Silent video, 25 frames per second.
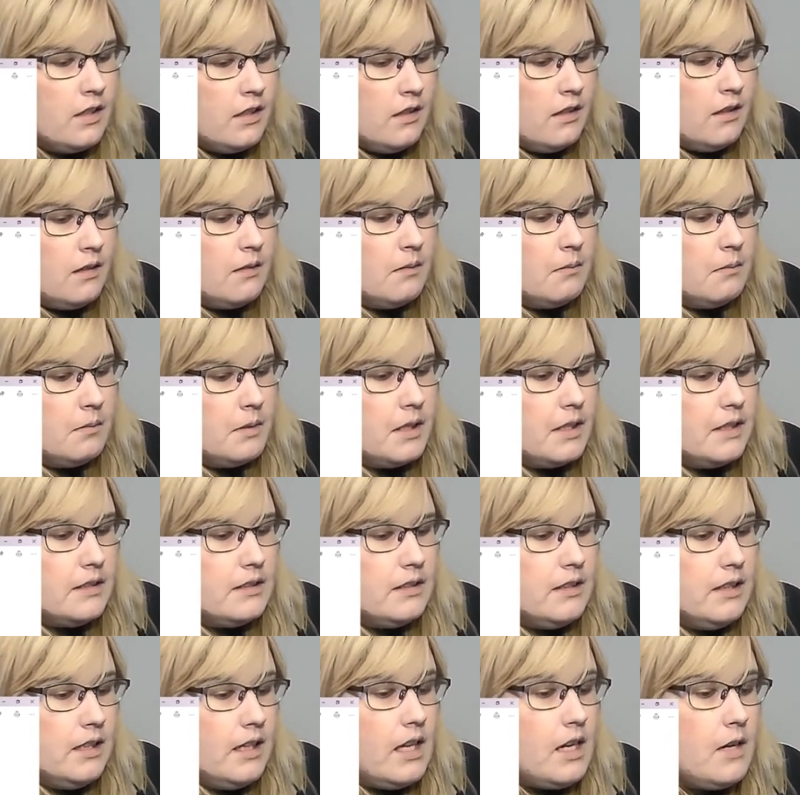But
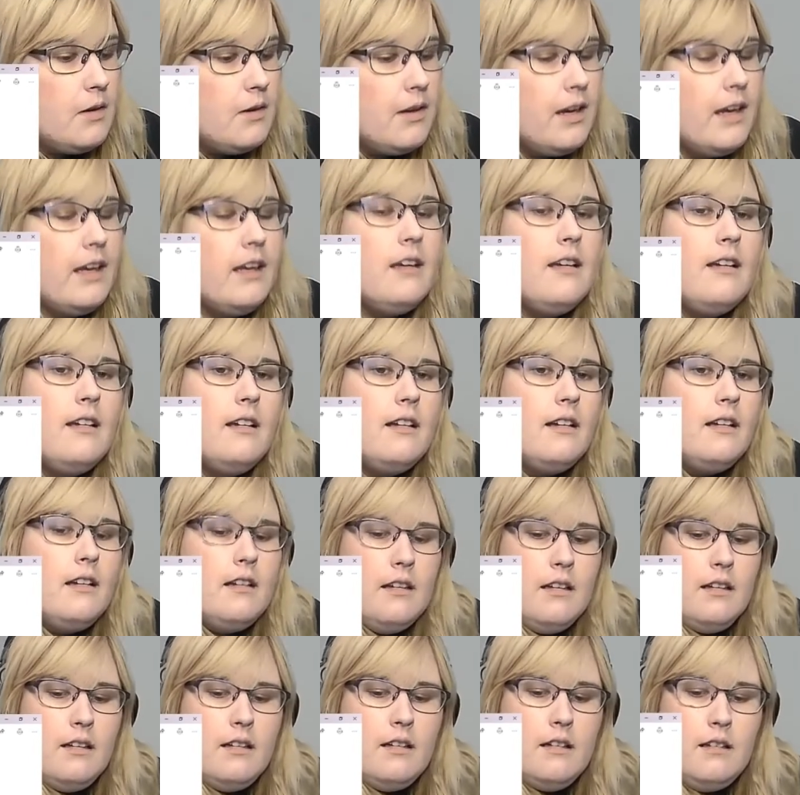anyway,
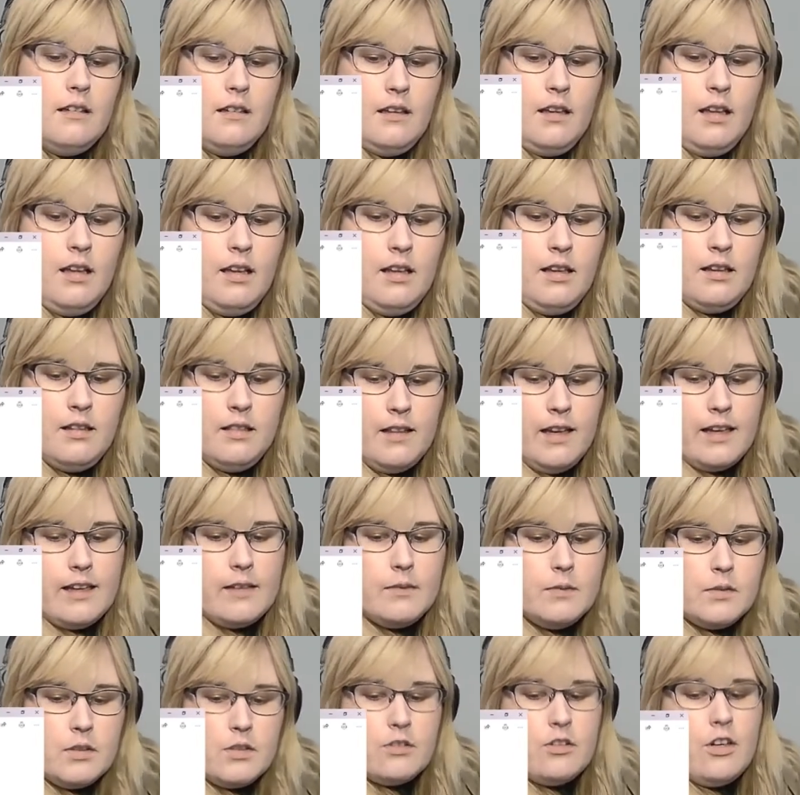like and
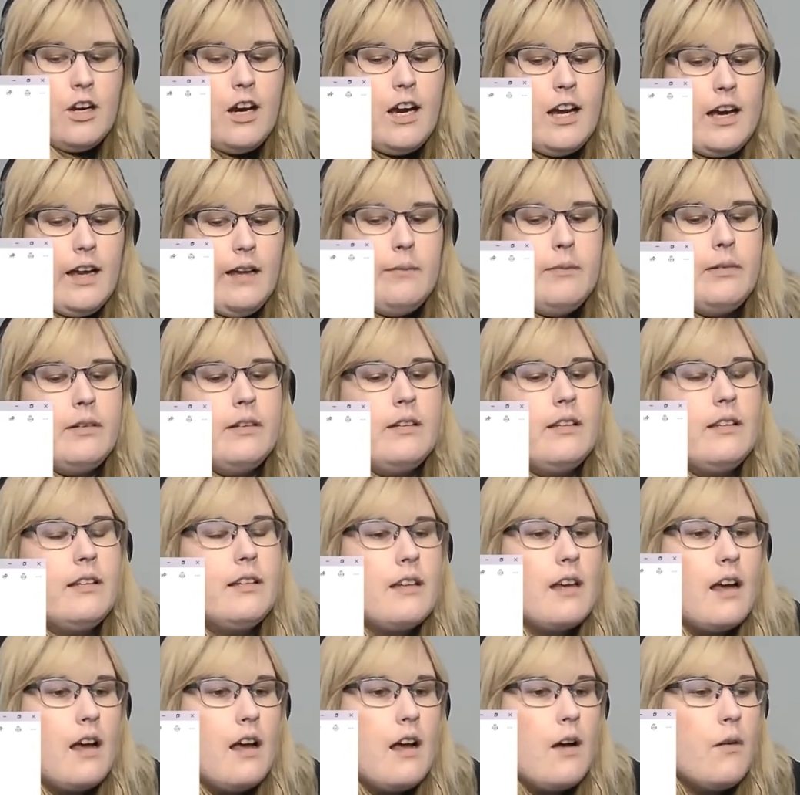subscribe.
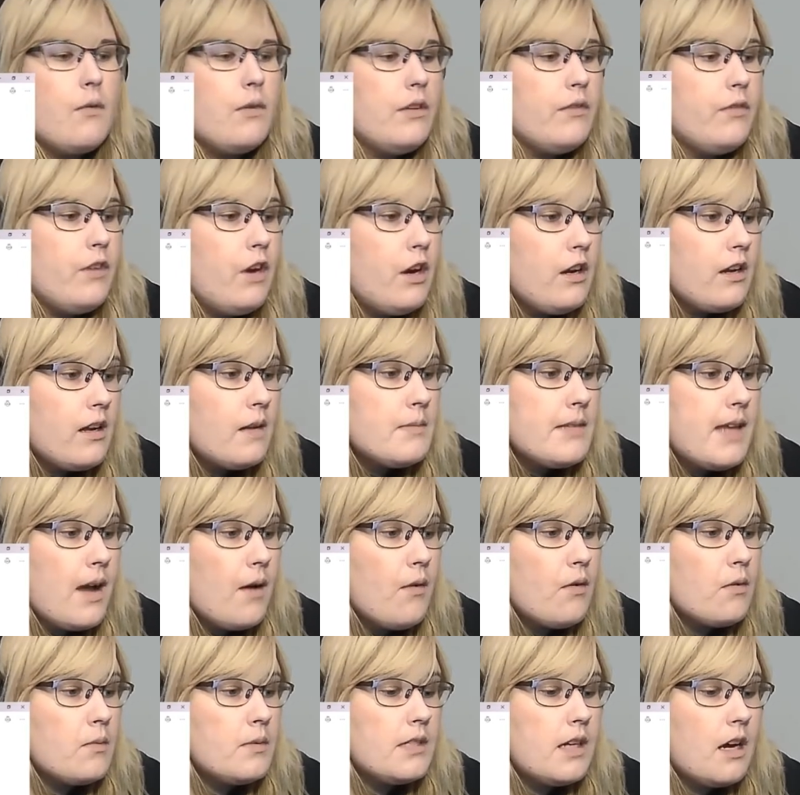When the verdict comes out, we'll
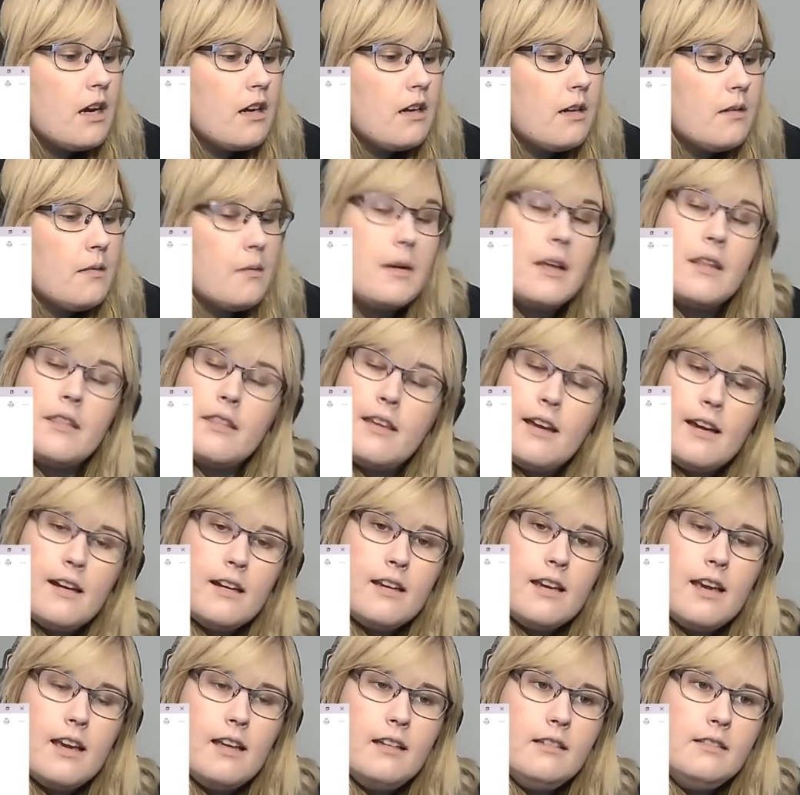be talking about that
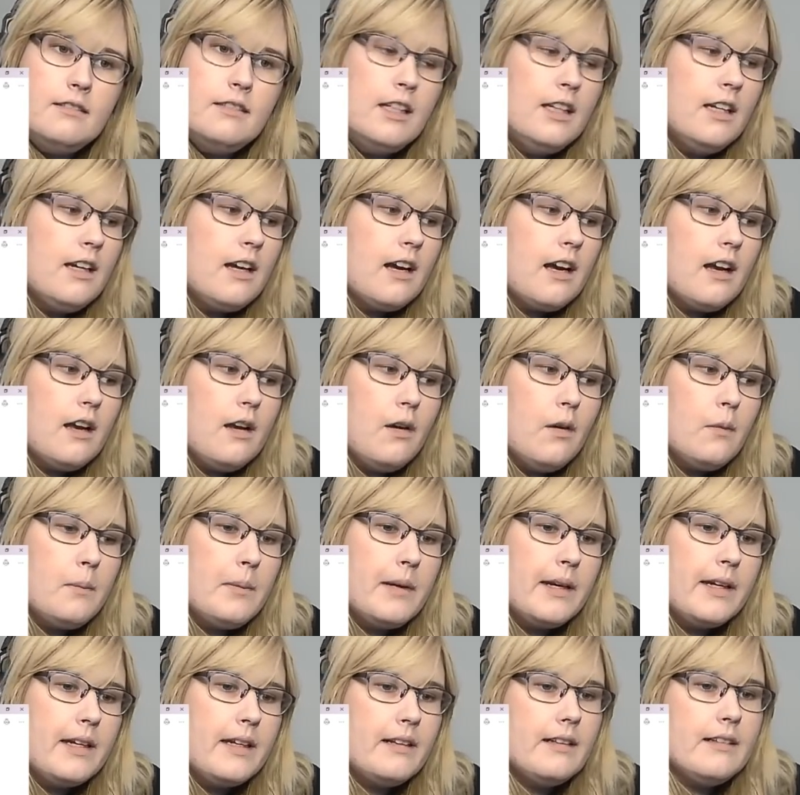again. I hope
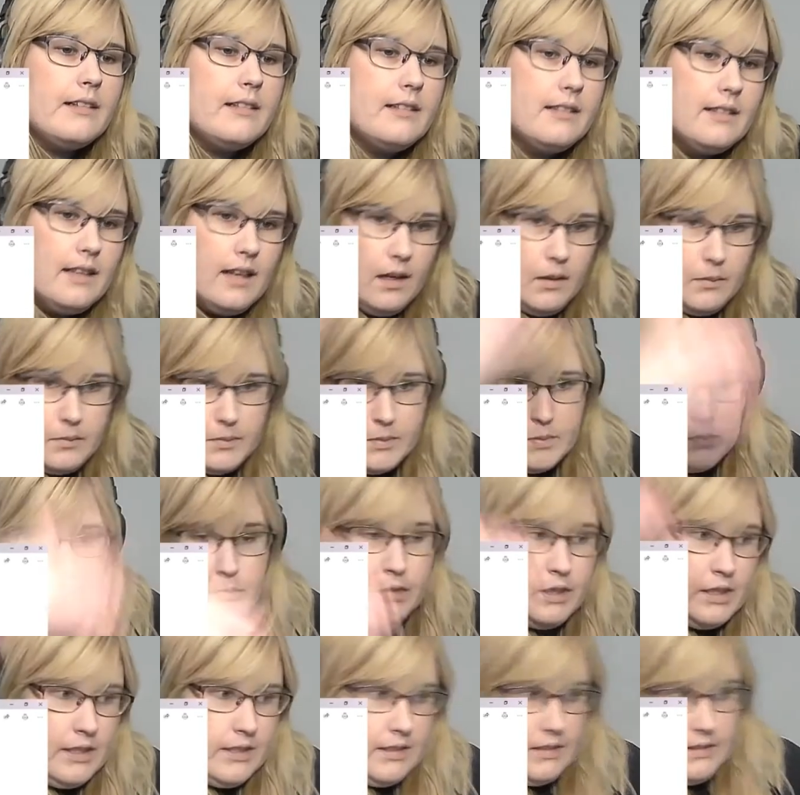I helped
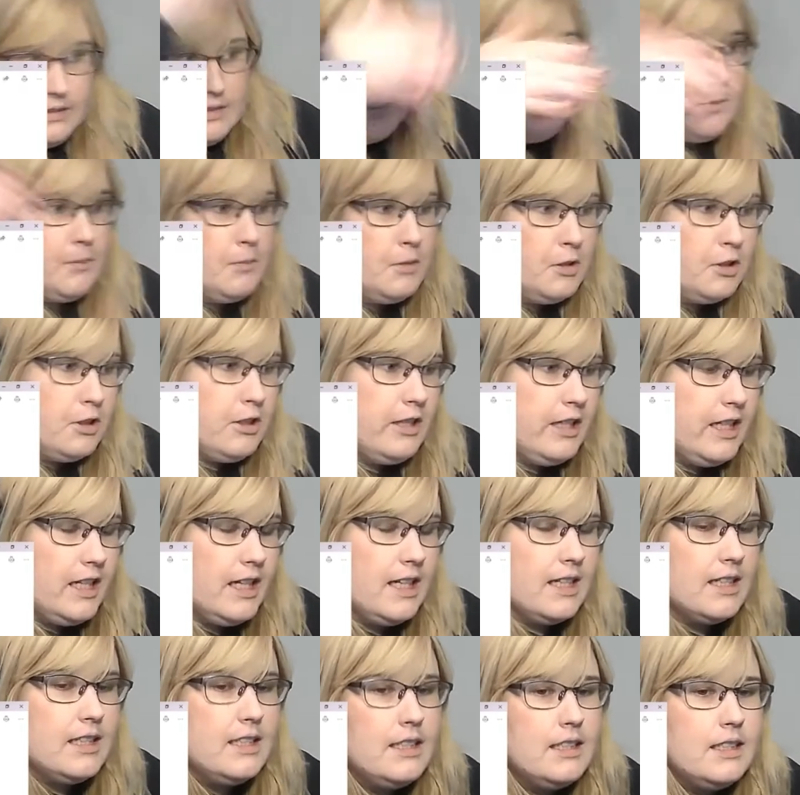bring some more
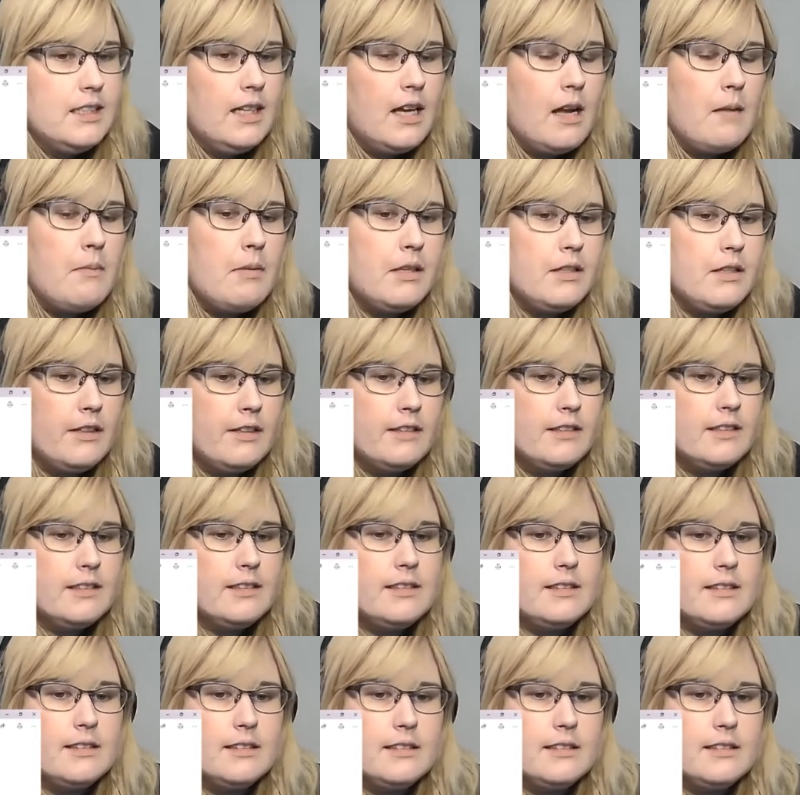opinions